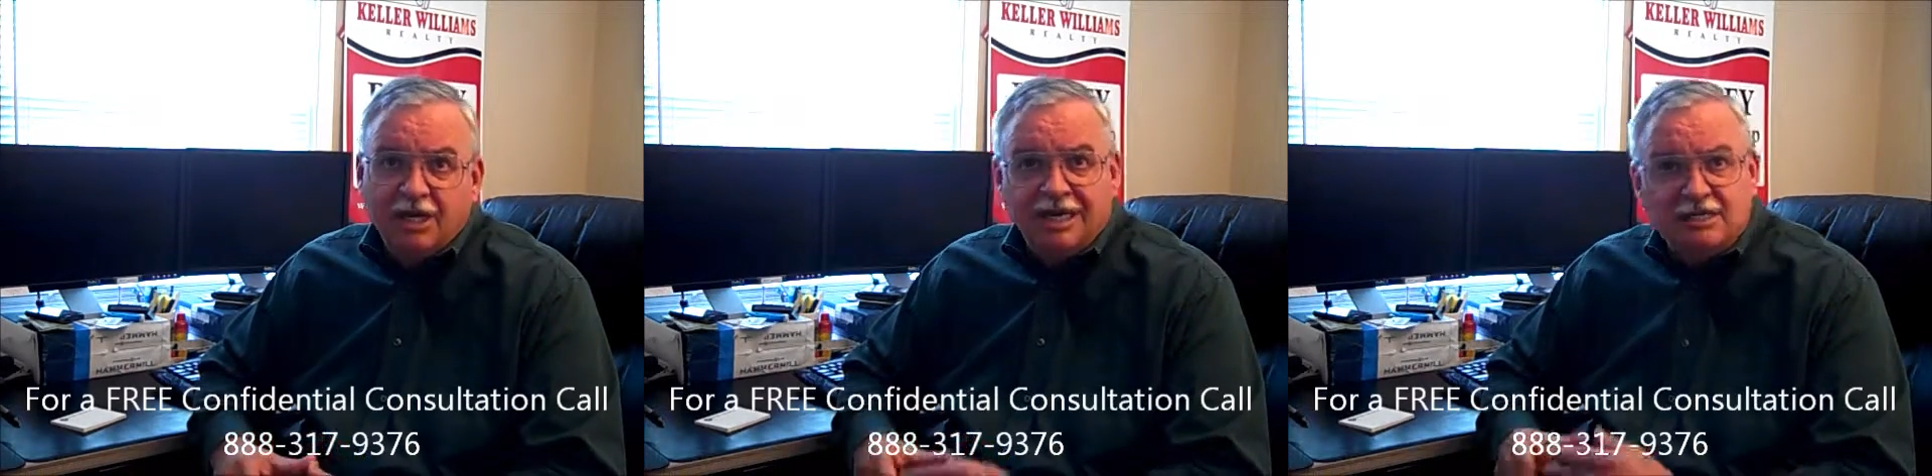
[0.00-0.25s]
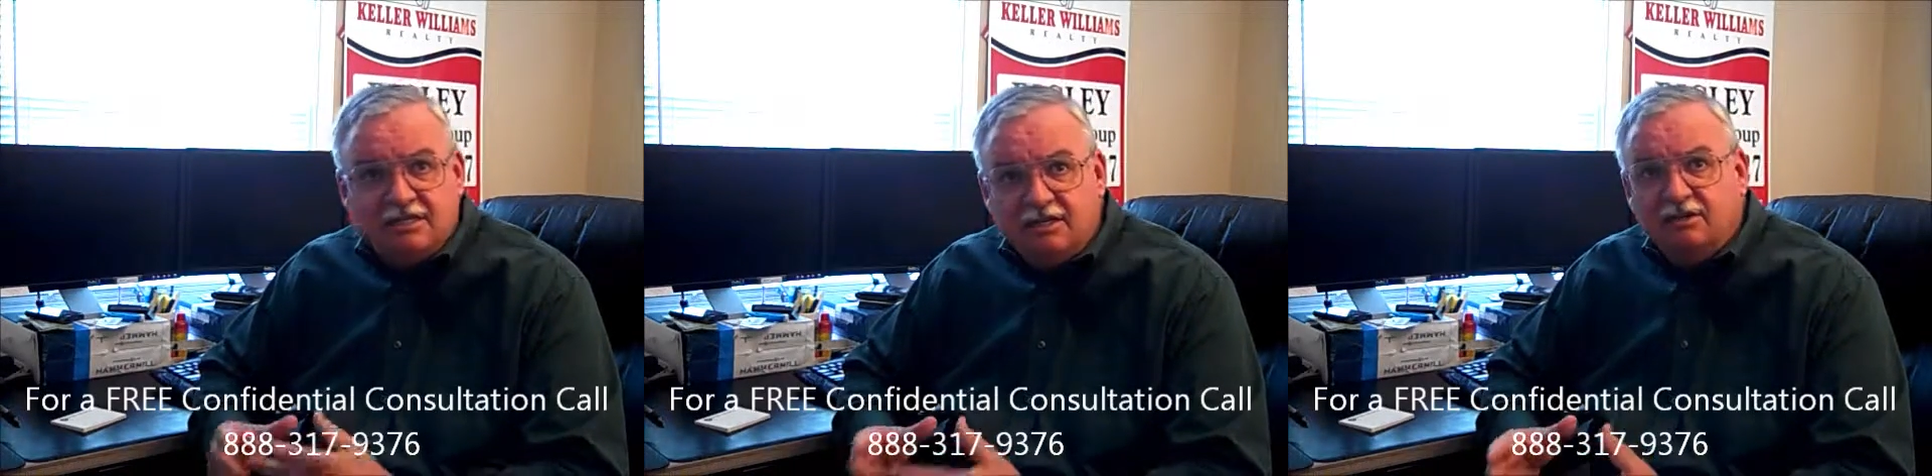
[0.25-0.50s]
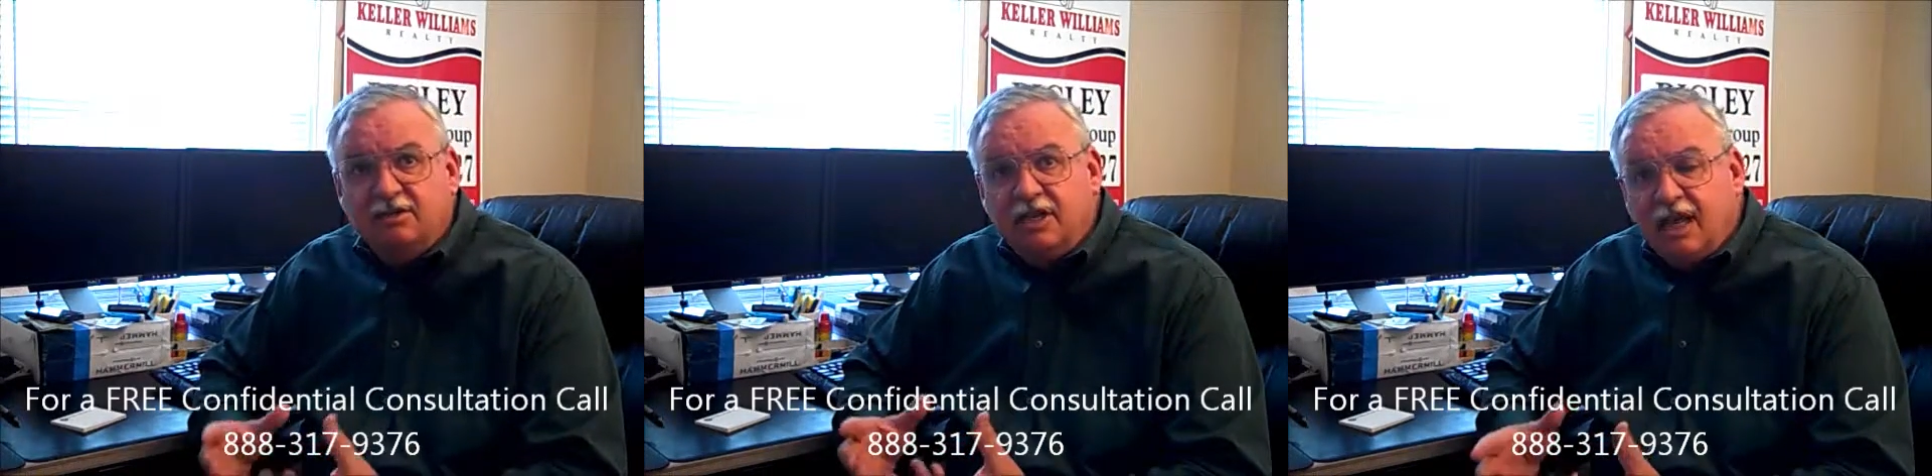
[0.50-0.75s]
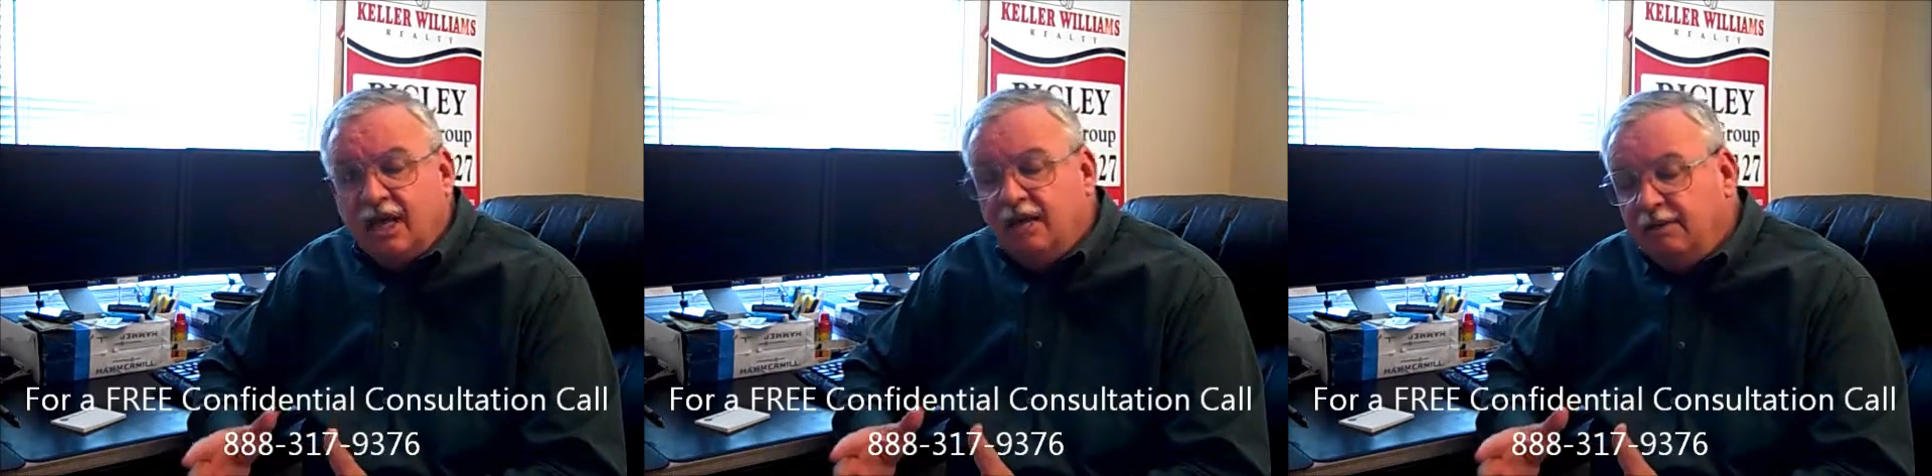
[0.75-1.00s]
it still did
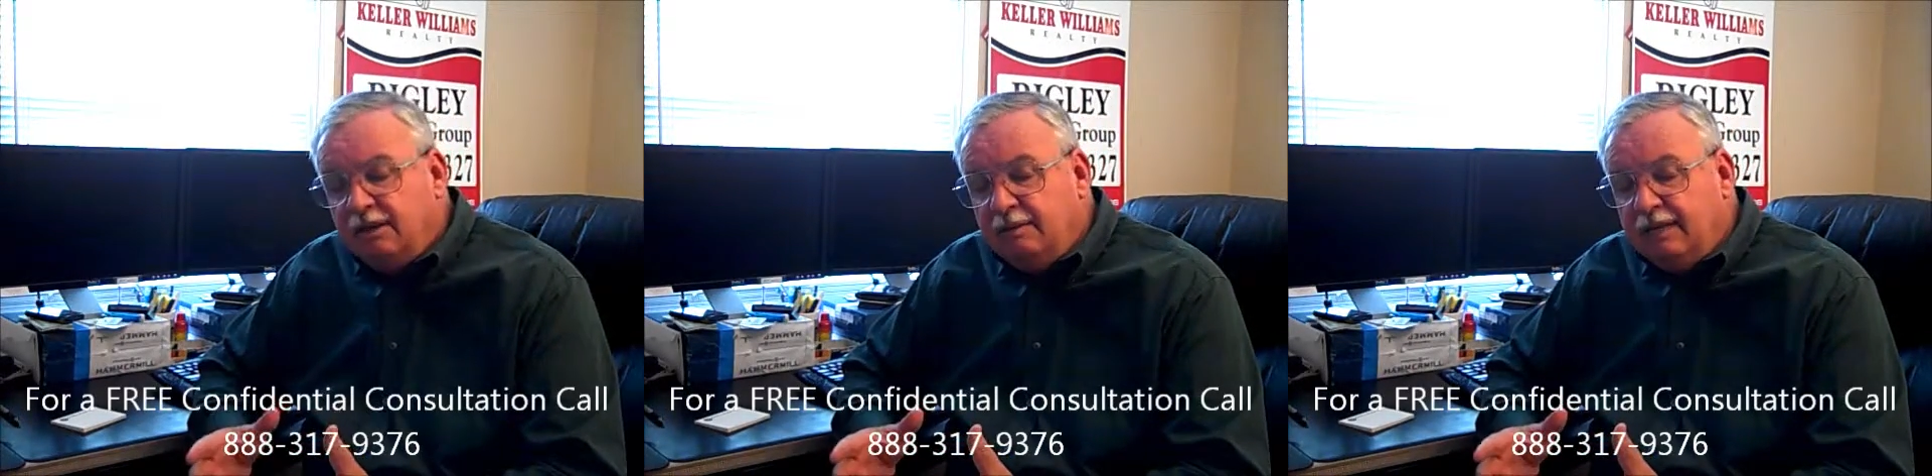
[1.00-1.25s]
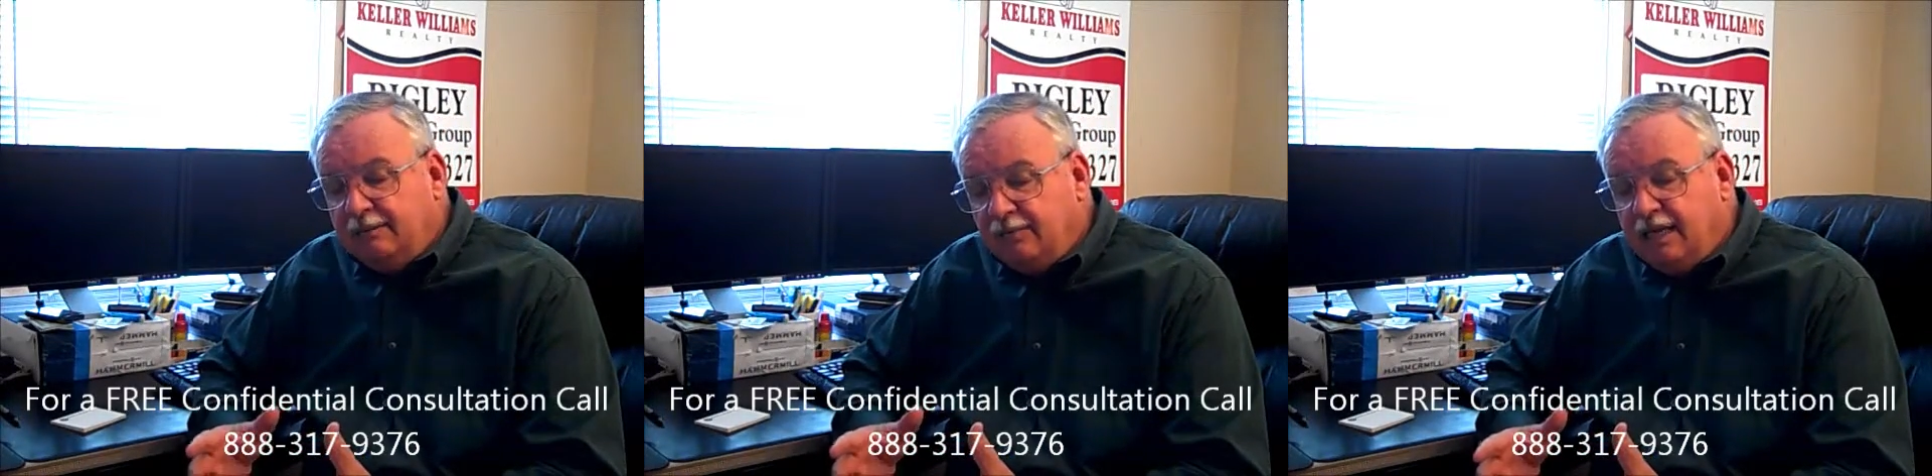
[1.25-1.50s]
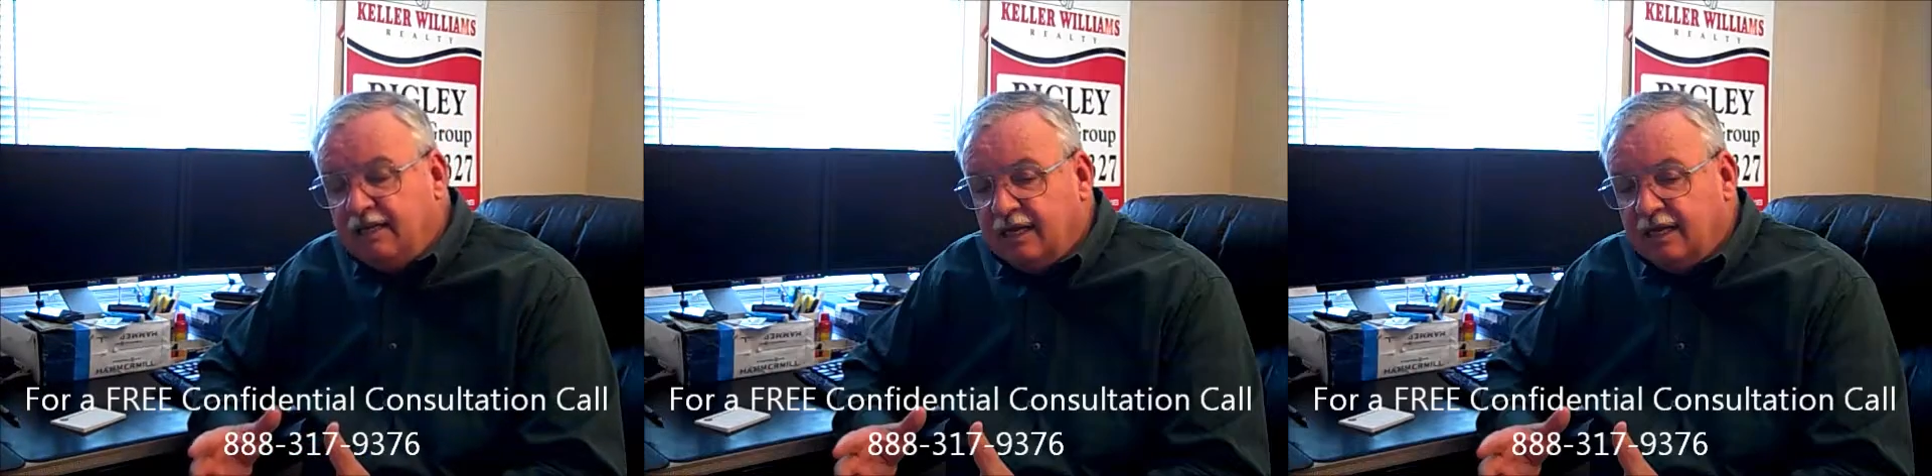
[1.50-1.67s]
not meet